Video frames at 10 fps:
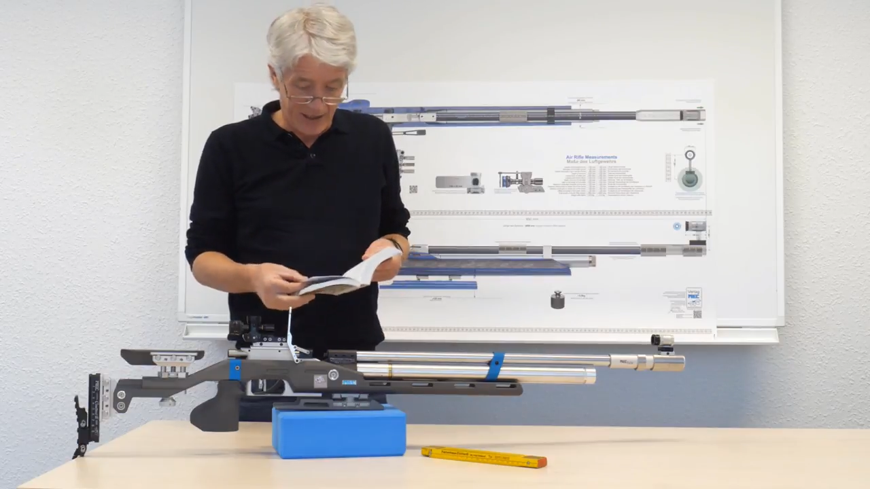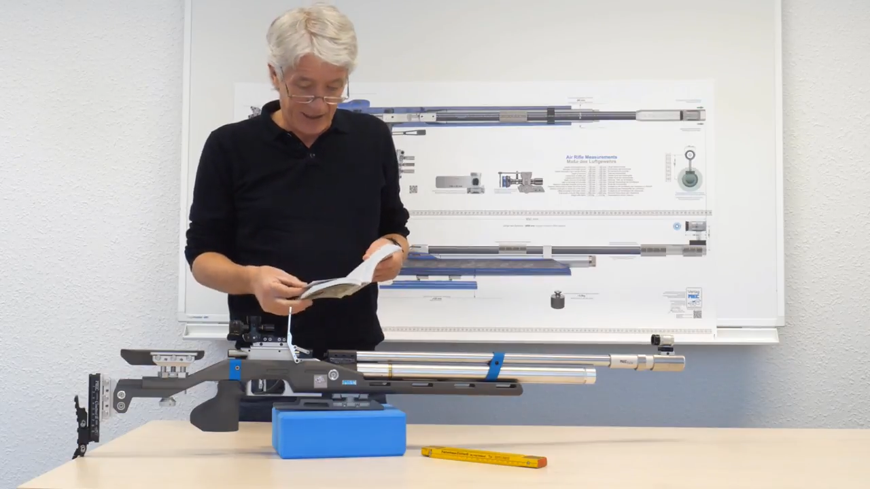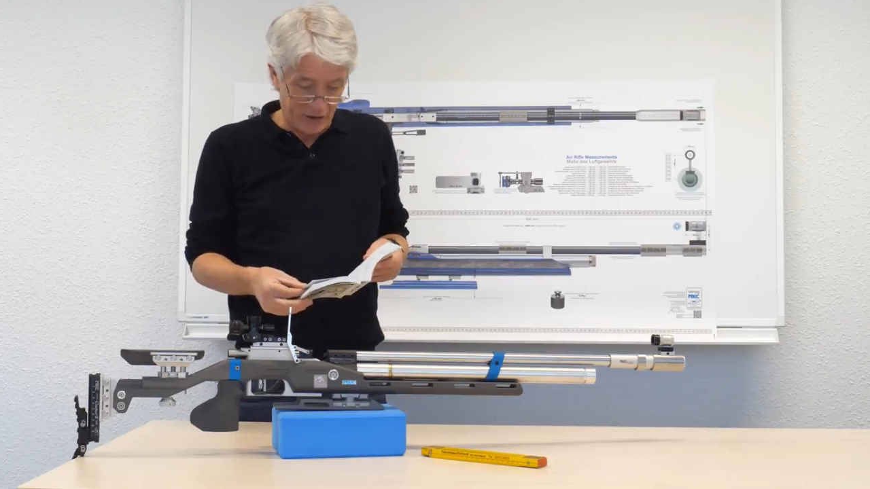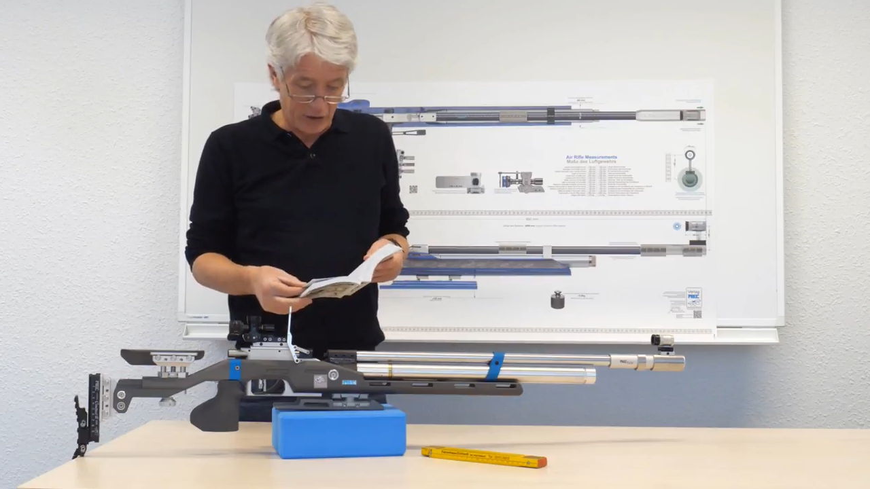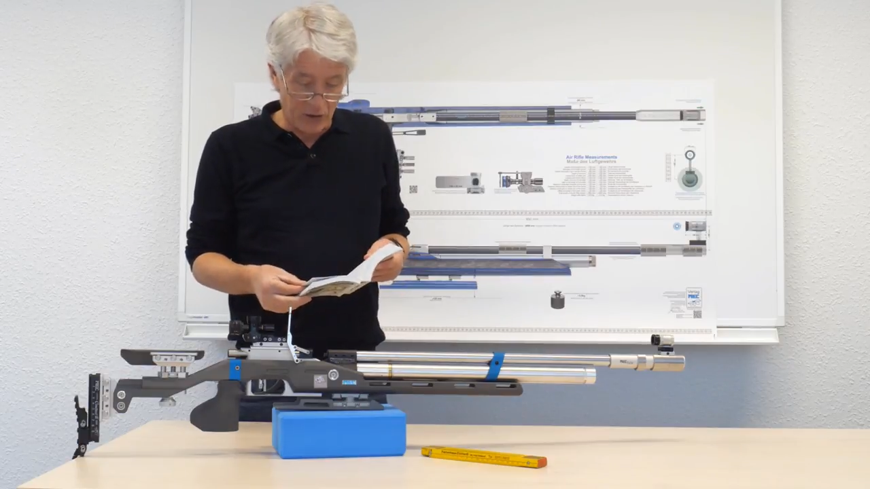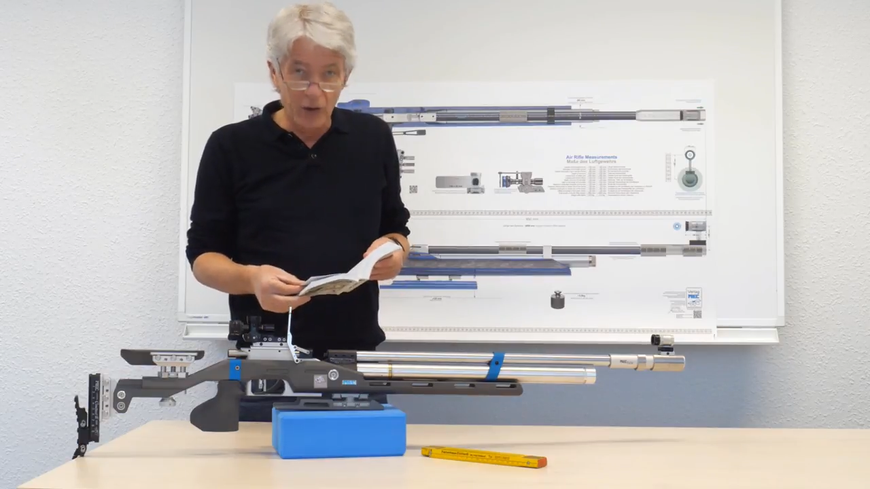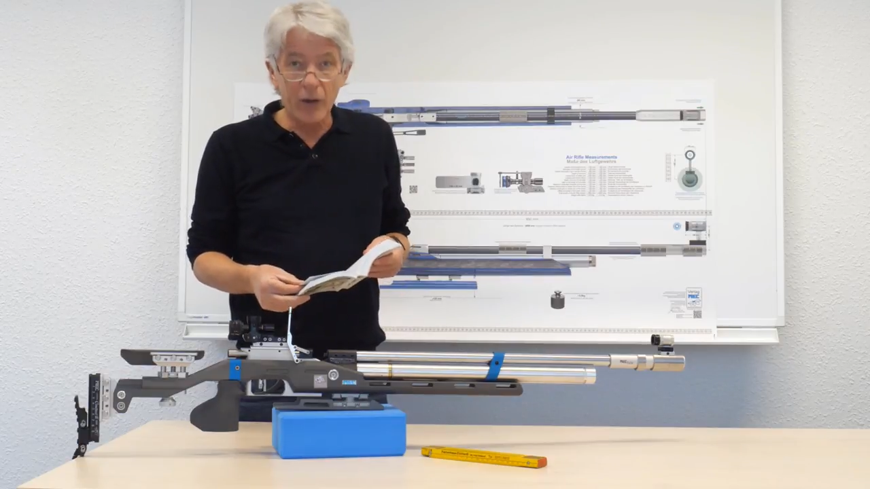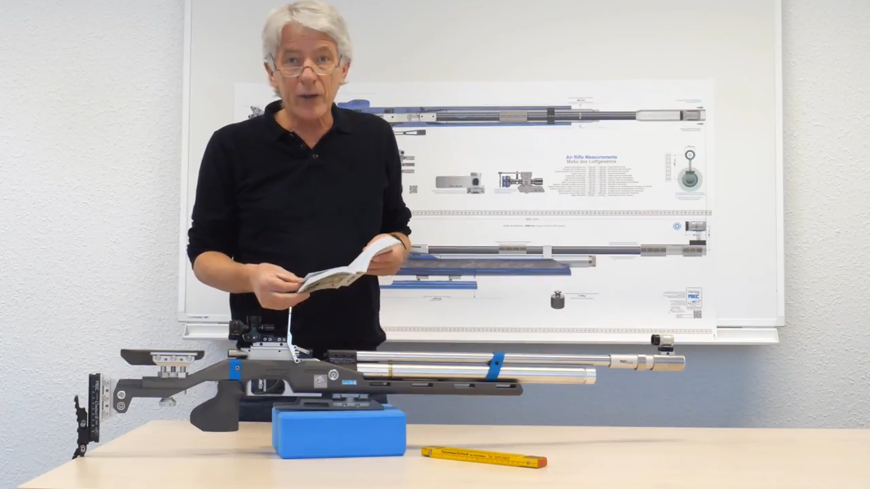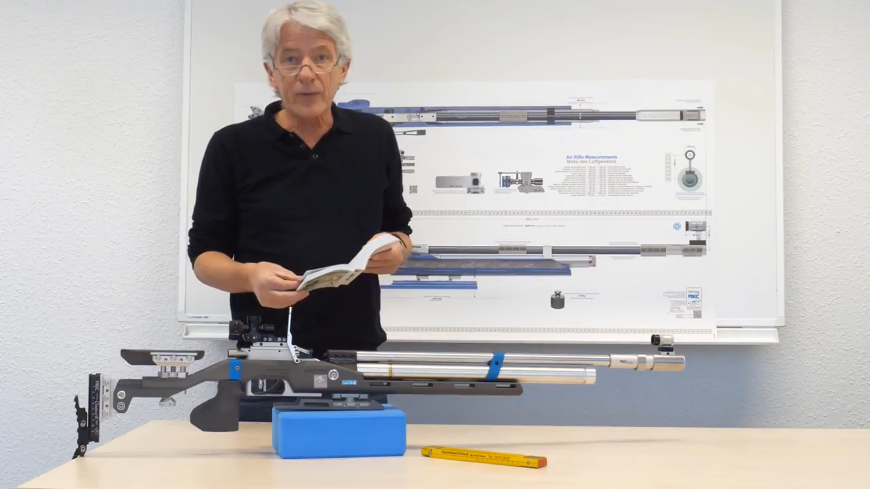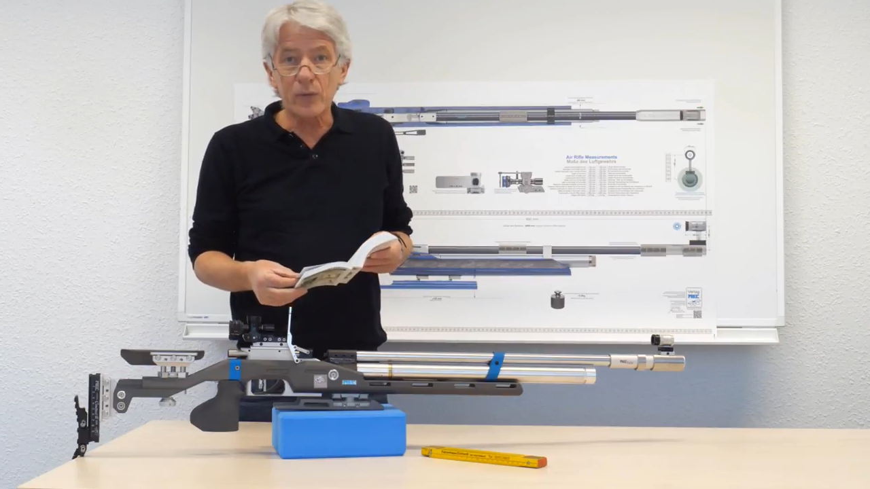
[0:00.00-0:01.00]
and a
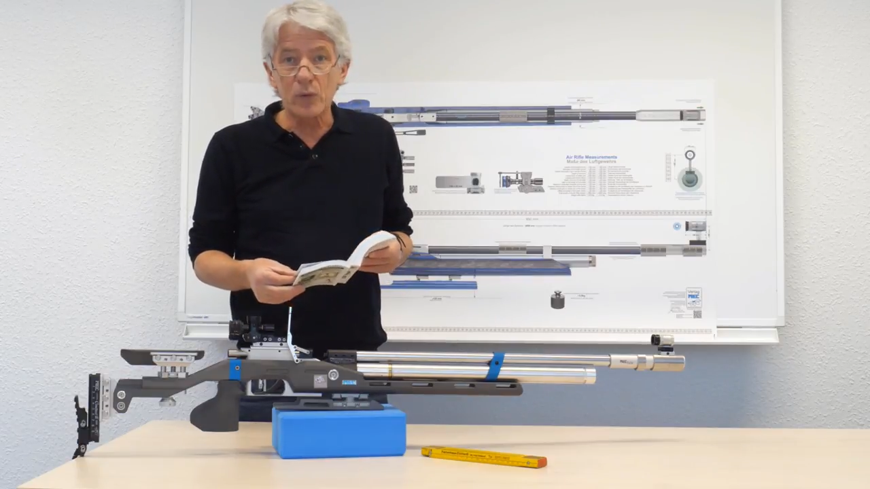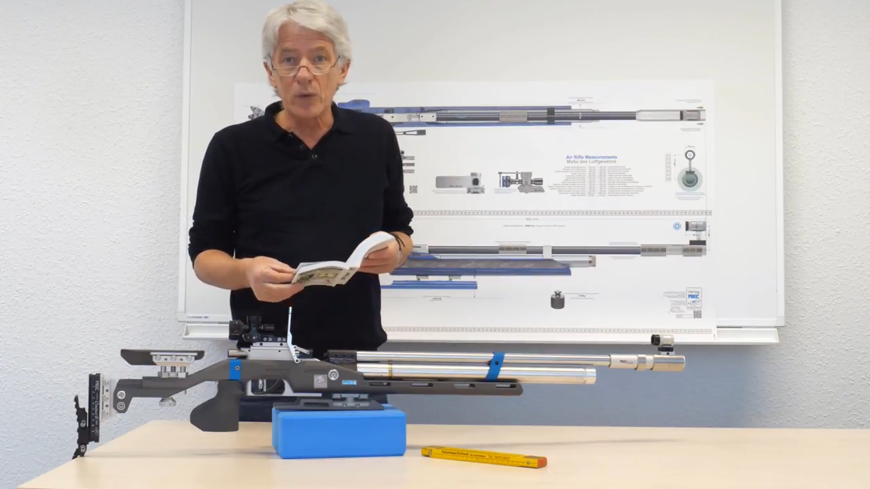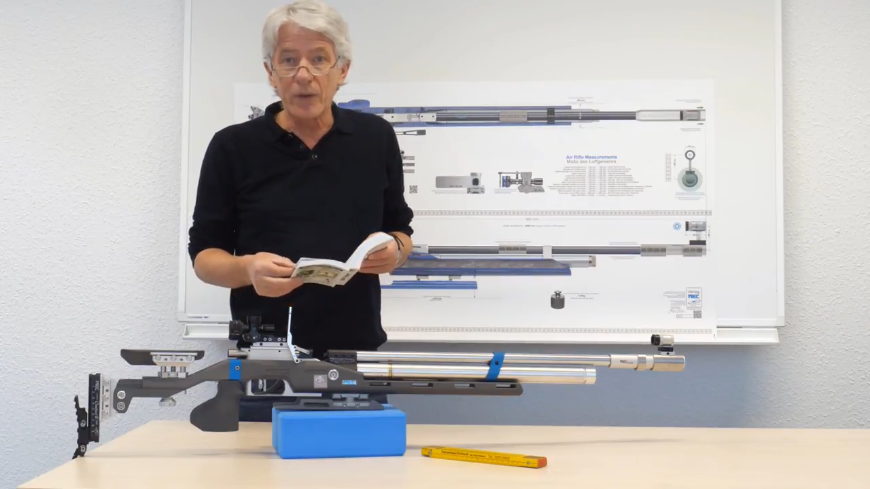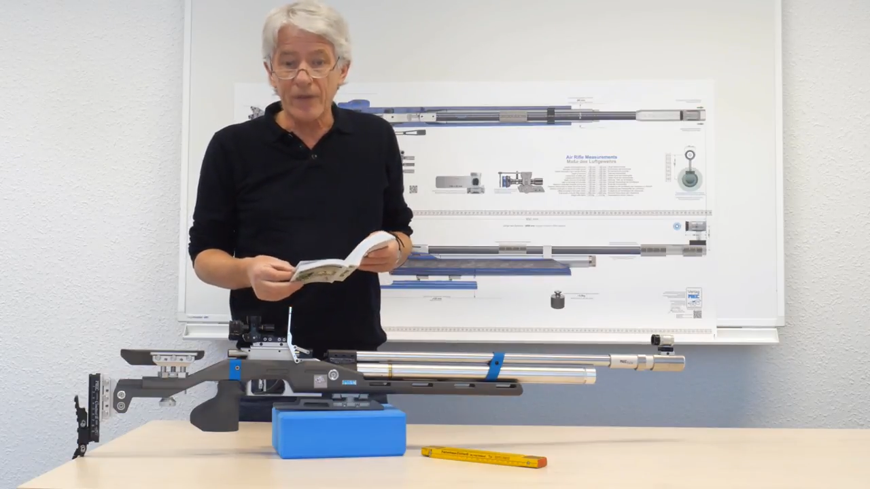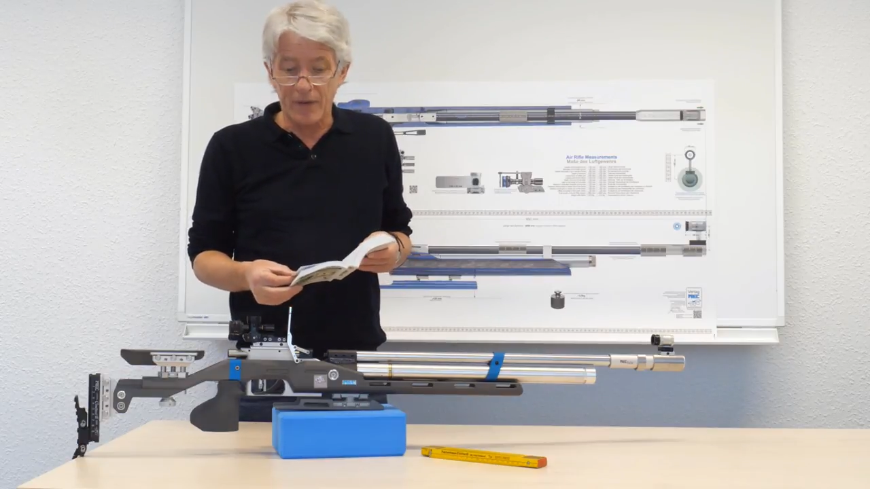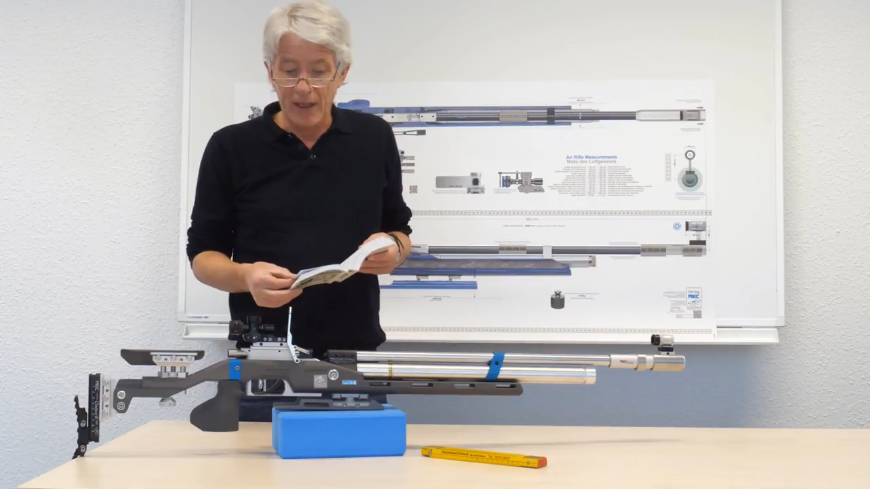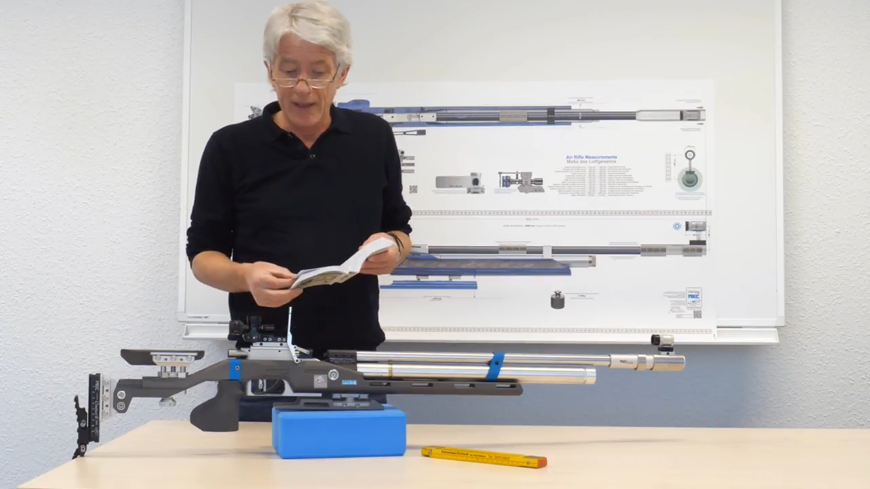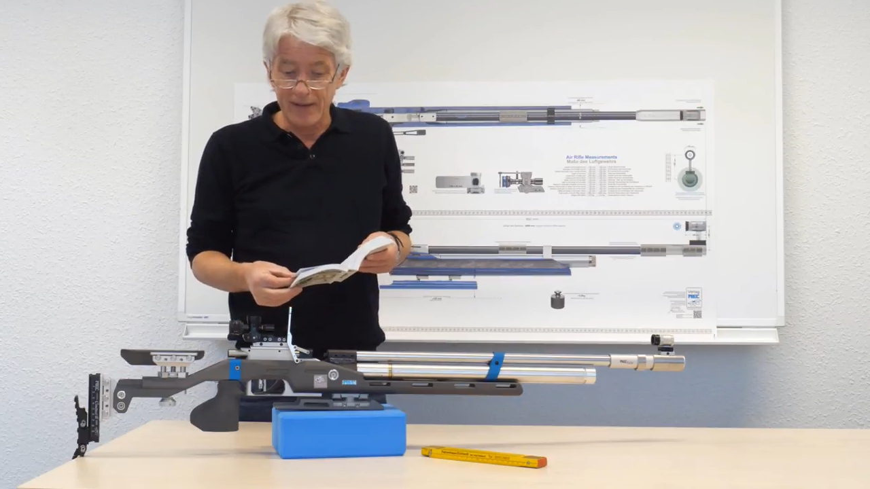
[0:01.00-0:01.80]
lot of rules